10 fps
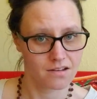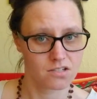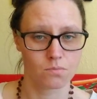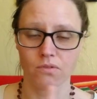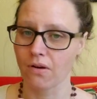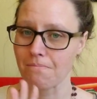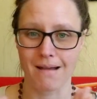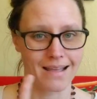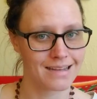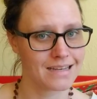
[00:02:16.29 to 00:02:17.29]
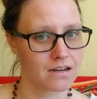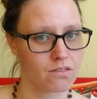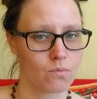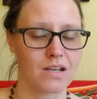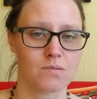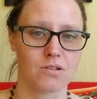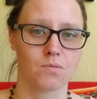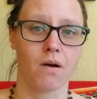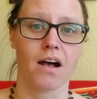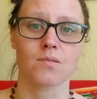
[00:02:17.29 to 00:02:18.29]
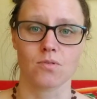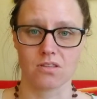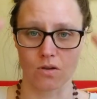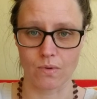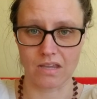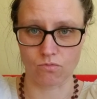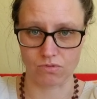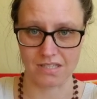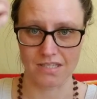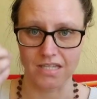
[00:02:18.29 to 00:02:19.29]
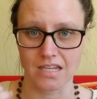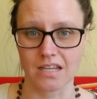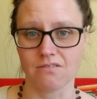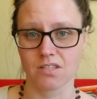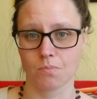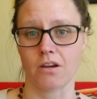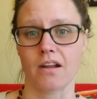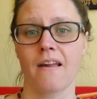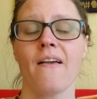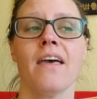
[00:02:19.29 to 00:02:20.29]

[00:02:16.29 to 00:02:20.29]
to move our mind out of the way as much as possible so that we can receive spirit.